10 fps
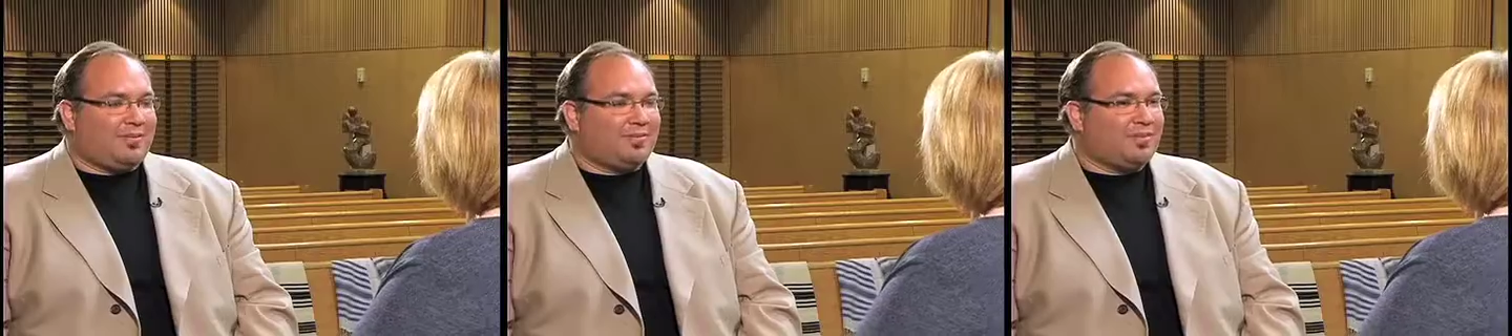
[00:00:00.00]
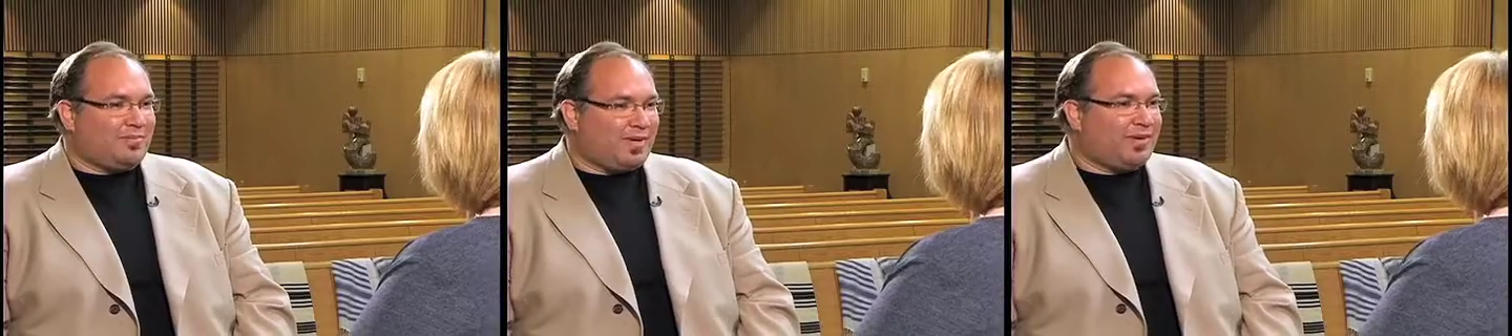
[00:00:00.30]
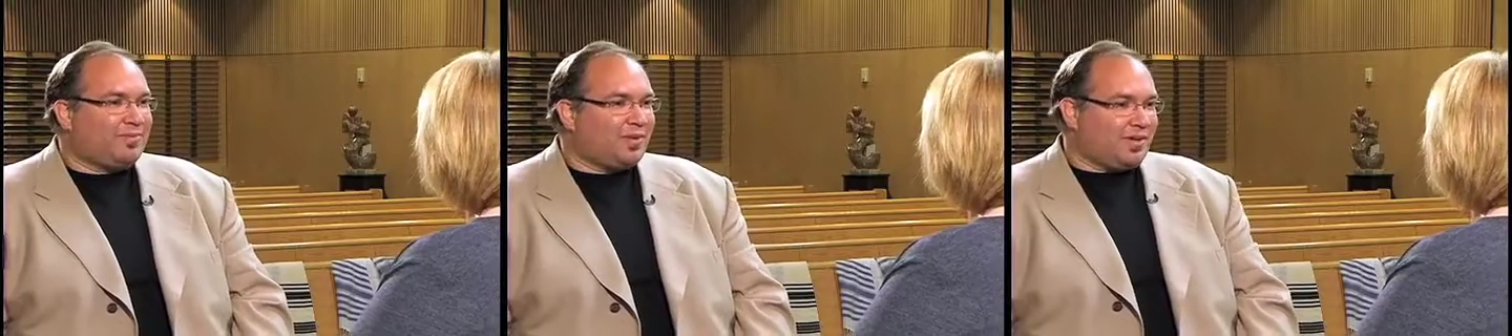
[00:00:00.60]
I prefer
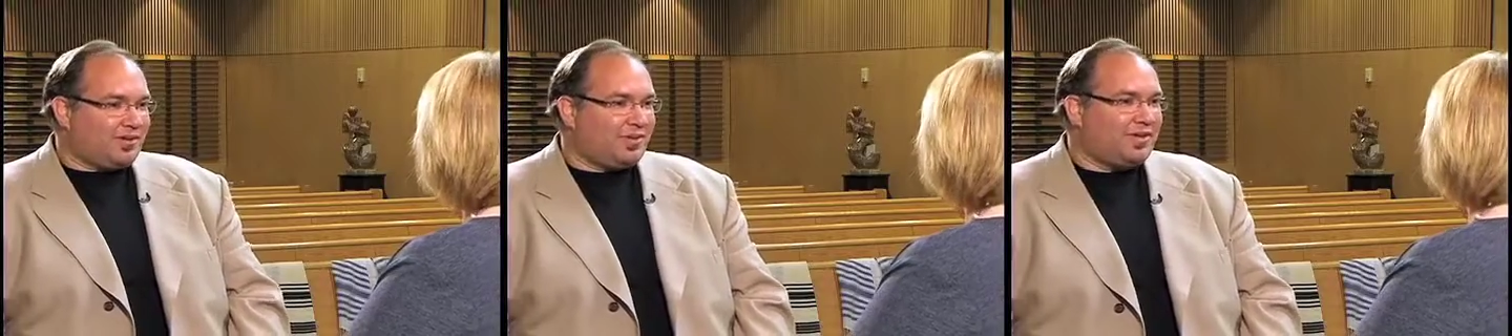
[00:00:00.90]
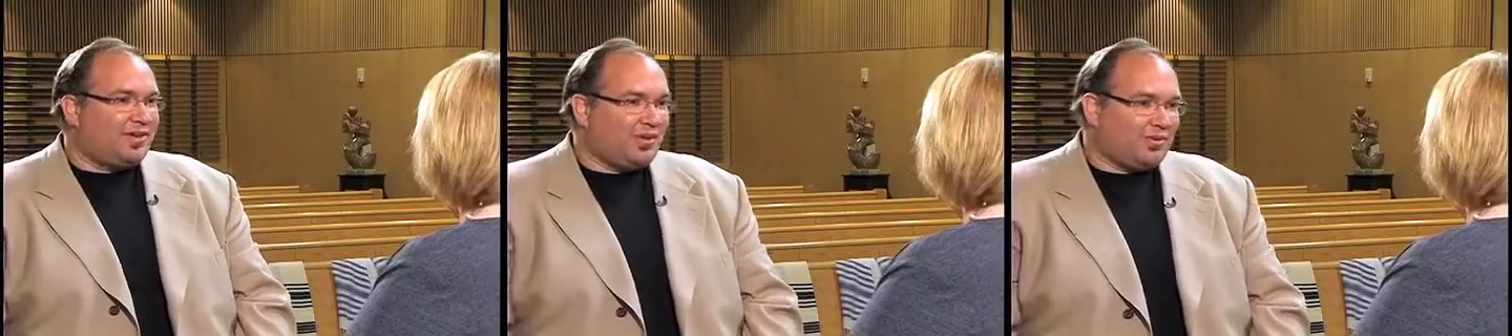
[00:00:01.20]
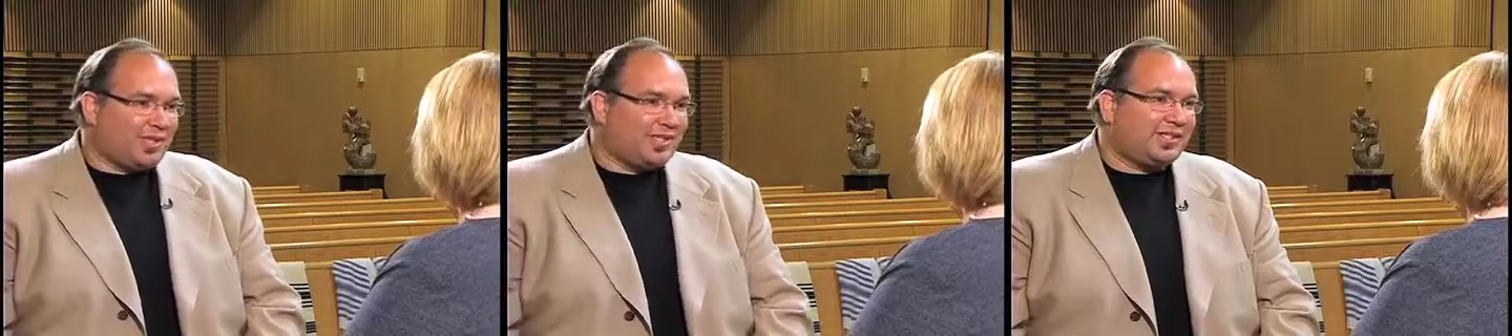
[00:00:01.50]
butter to margarine
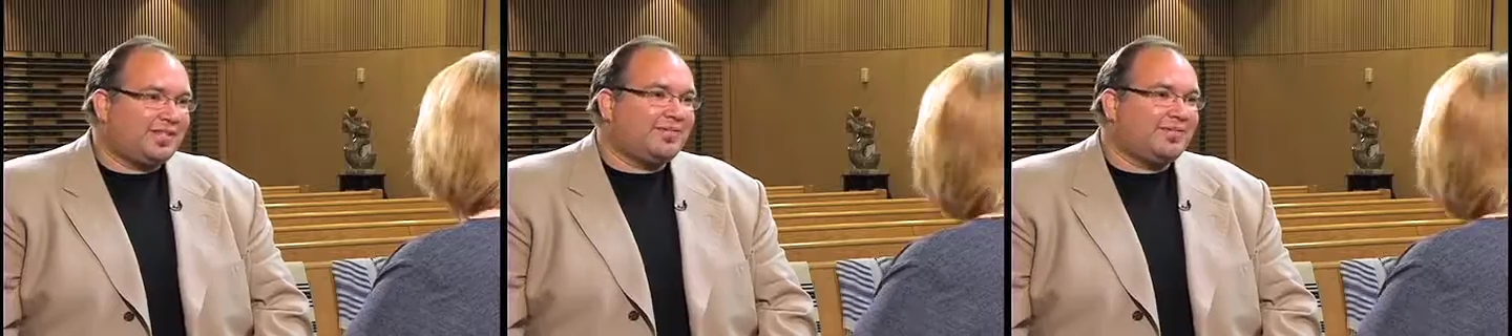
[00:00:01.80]
always.